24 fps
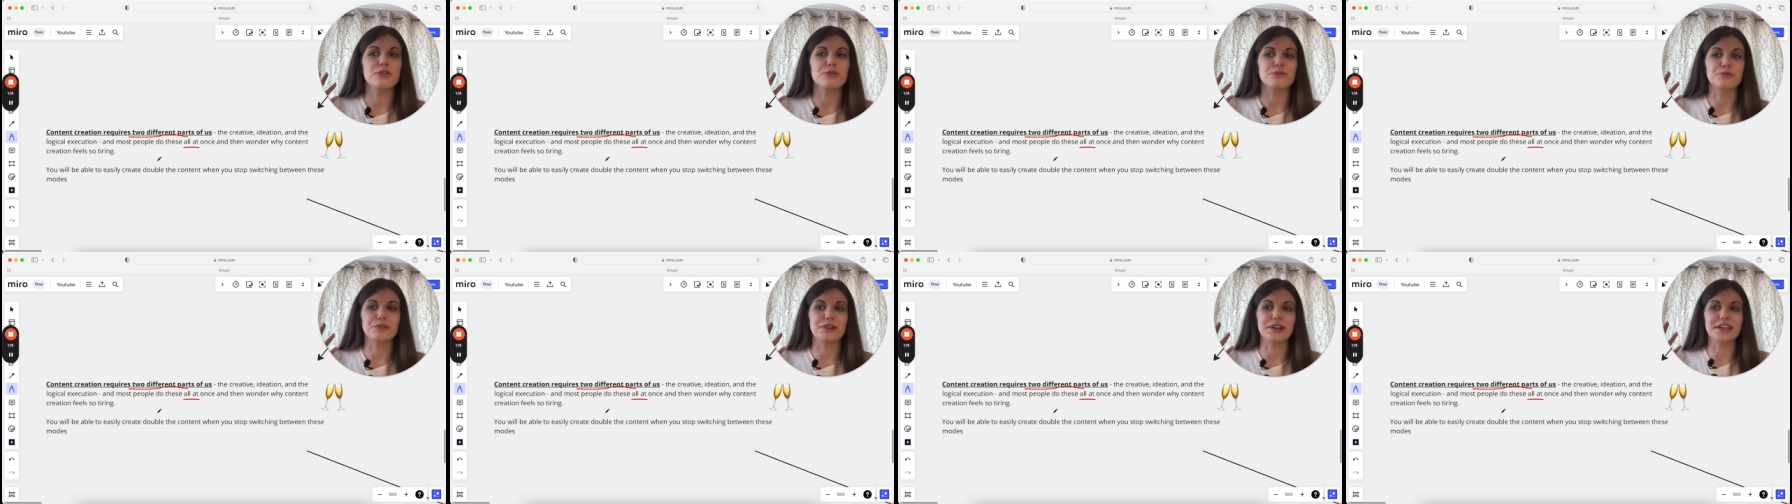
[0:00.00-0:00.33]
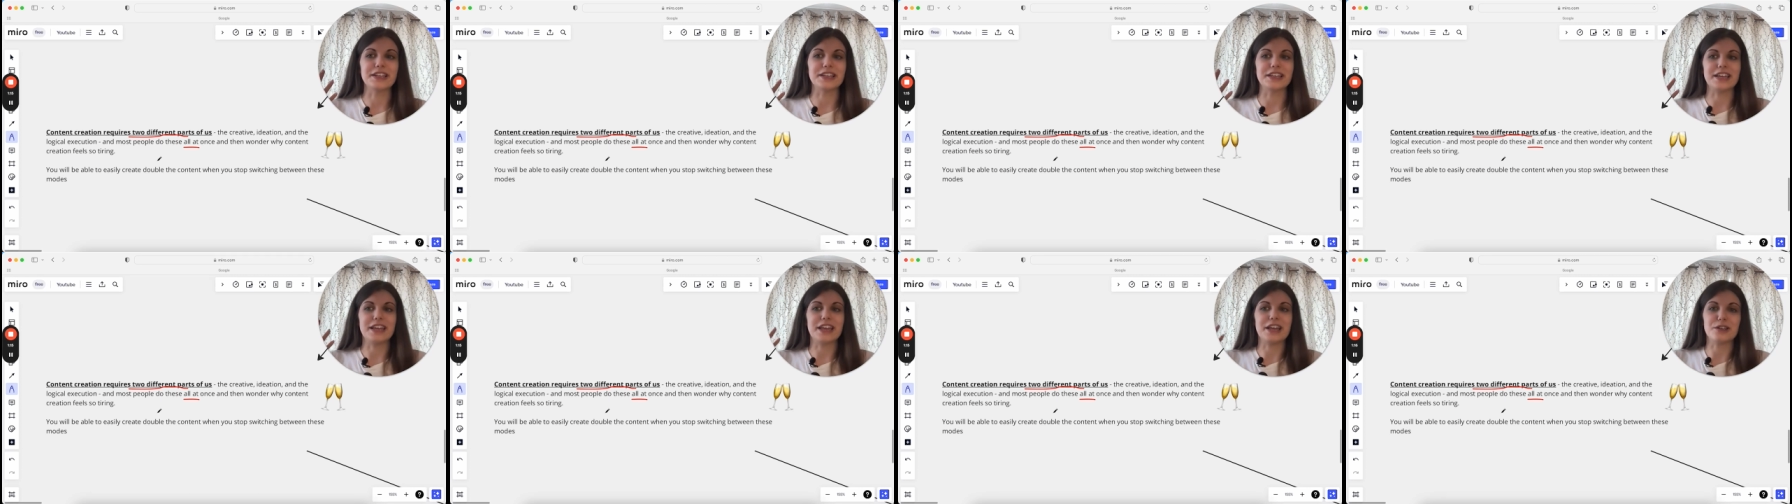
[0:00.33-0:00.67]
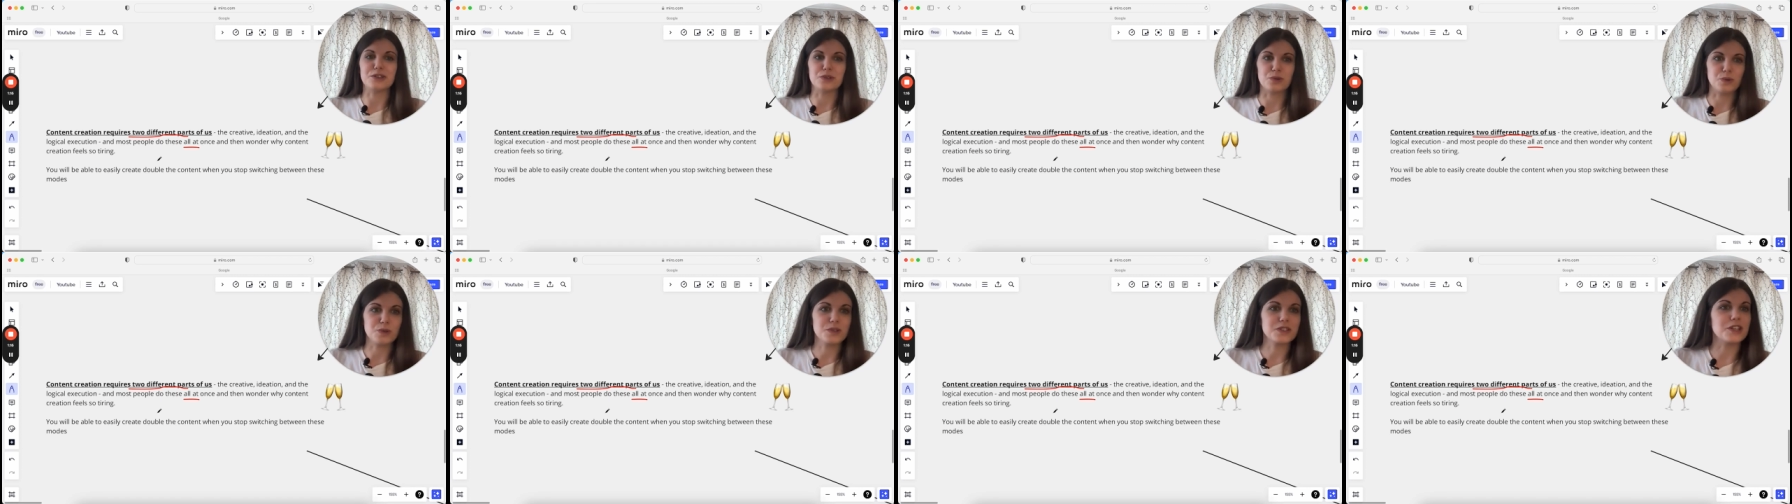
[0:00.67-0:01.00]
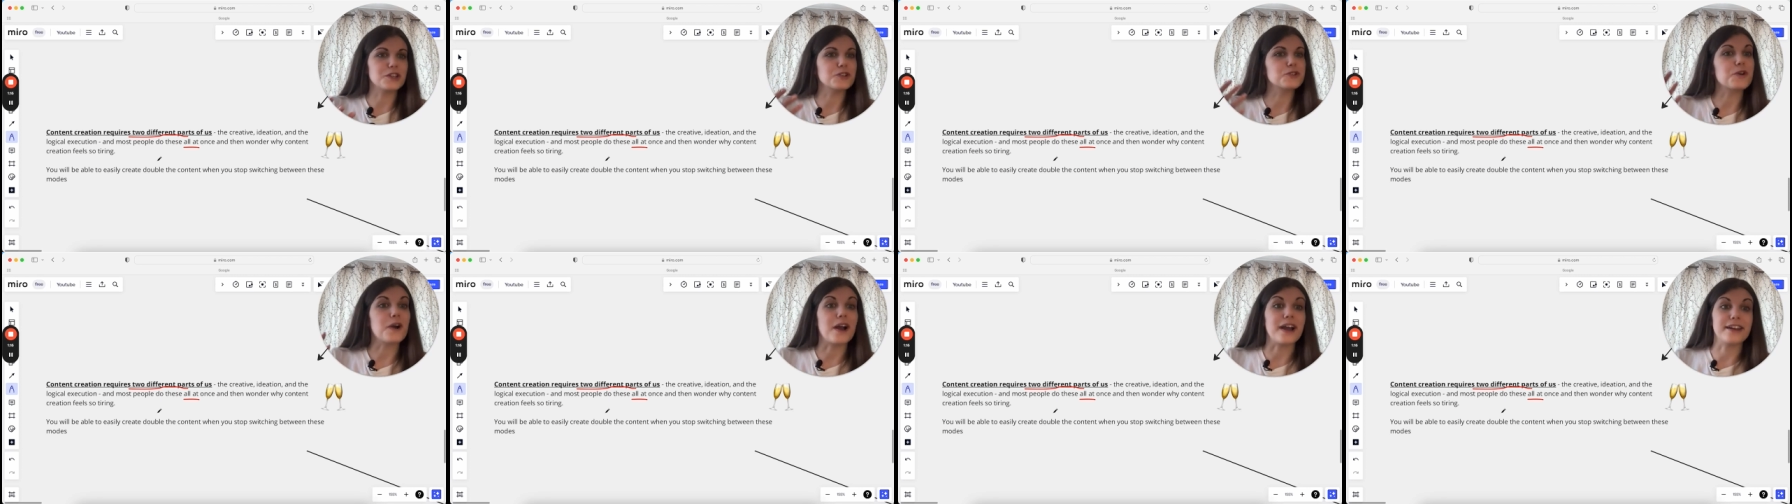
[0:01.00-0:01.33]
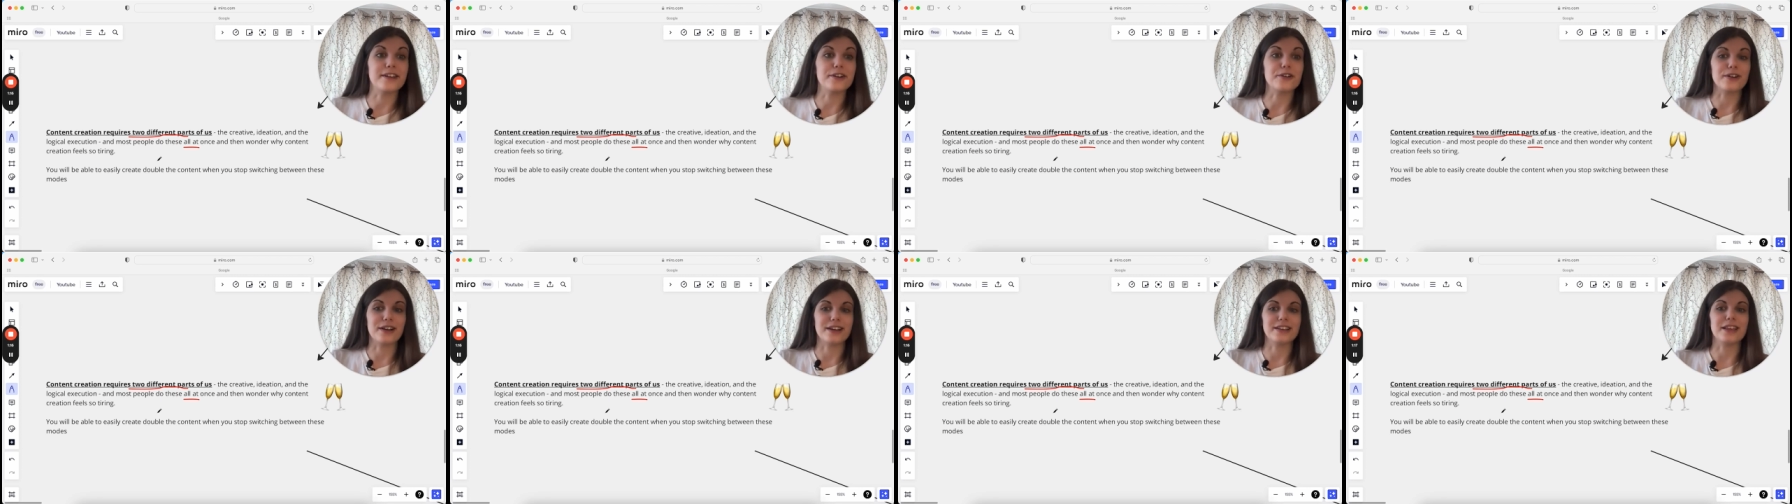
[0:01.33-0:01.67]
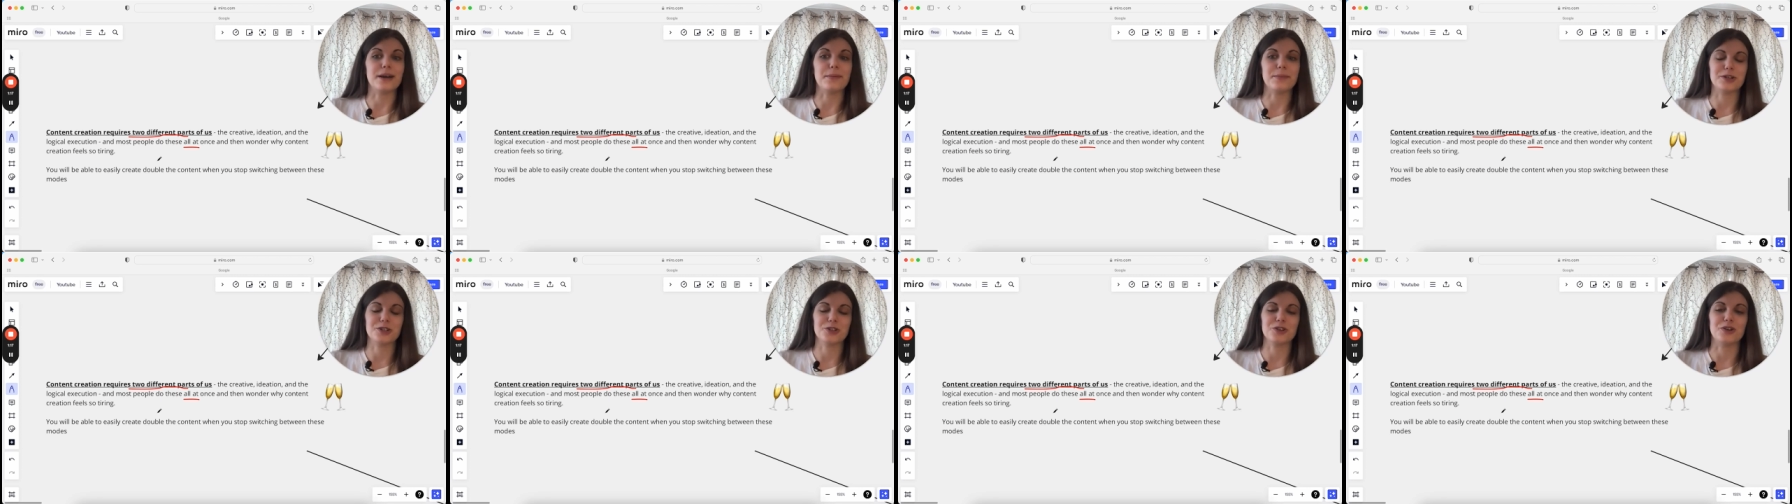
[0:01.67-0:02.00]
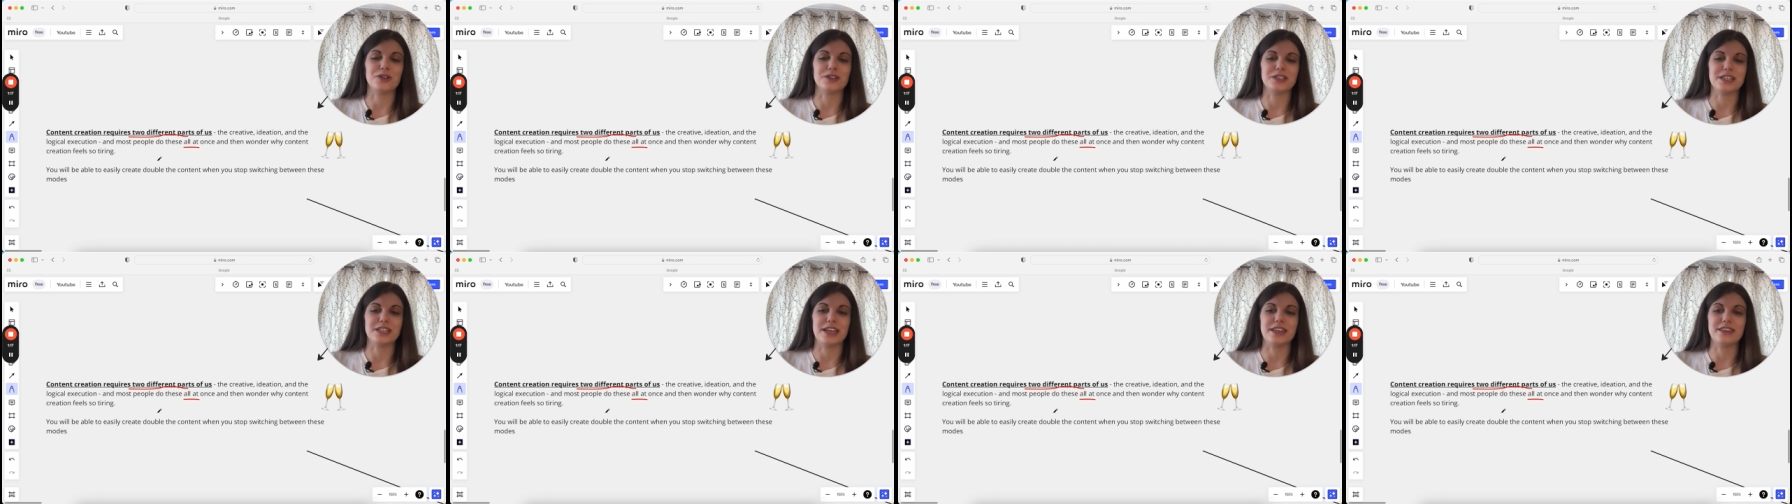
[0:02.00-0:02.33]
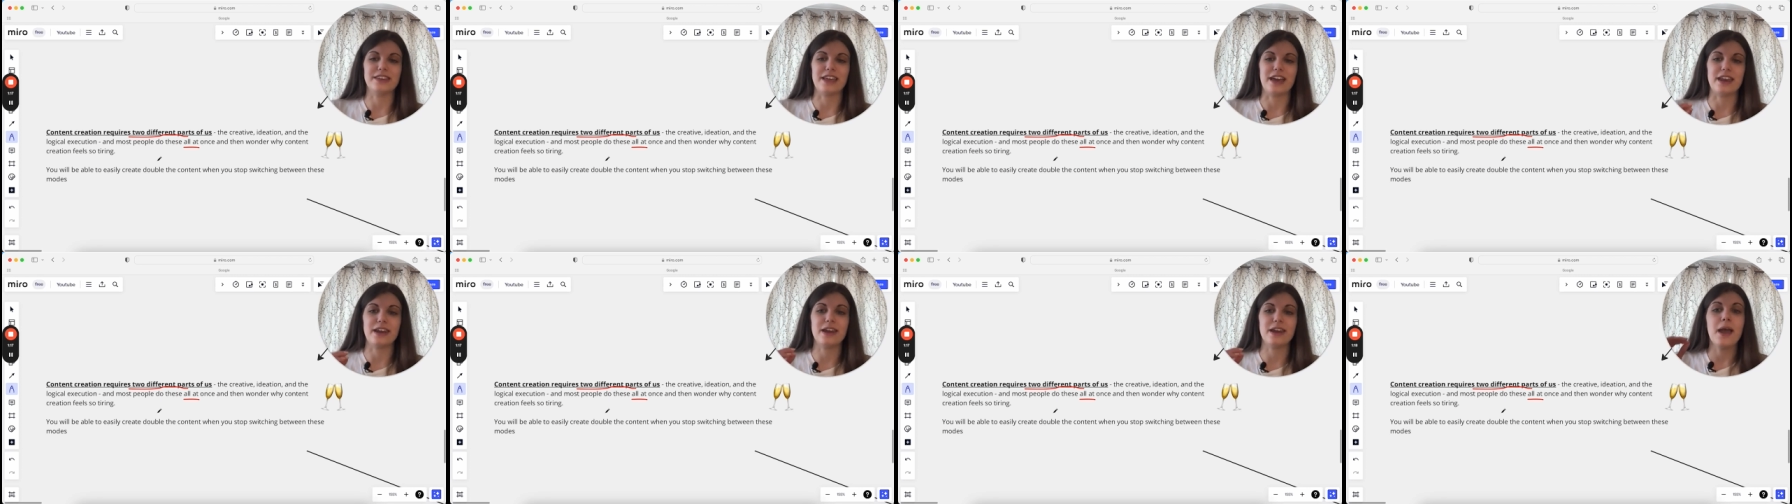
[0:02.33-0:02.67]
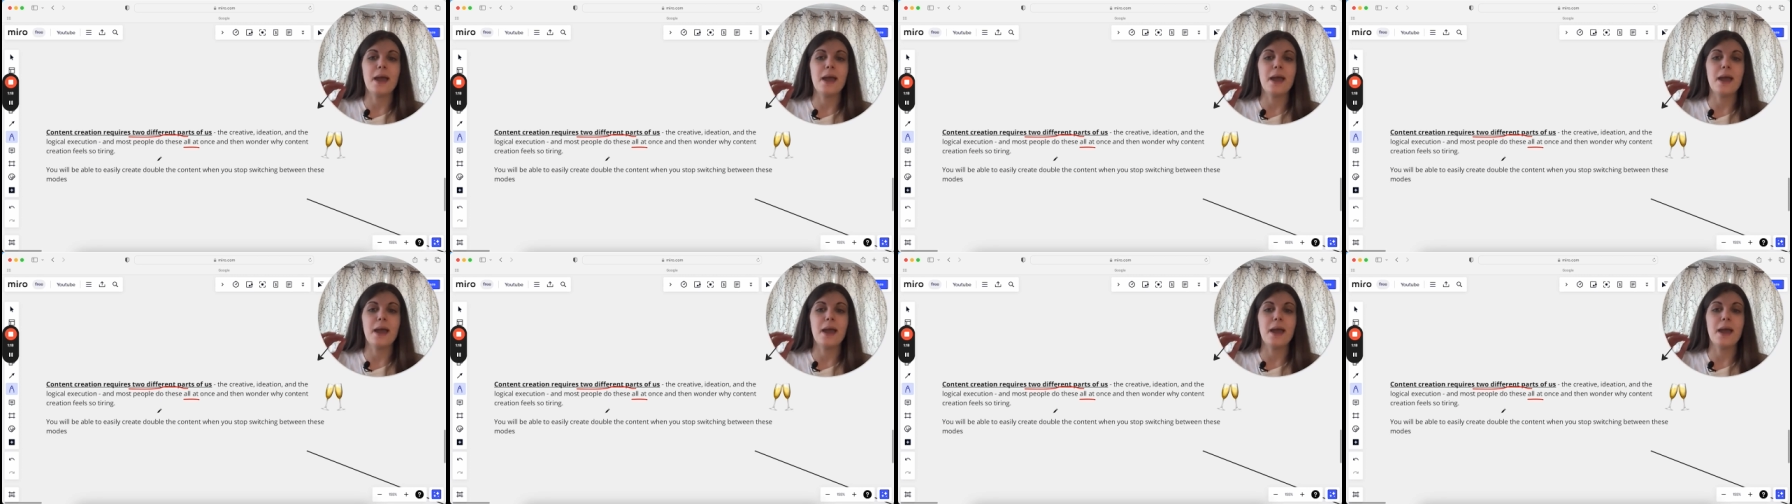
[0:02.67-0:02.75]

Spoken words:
really exhausting trying to create that much content then.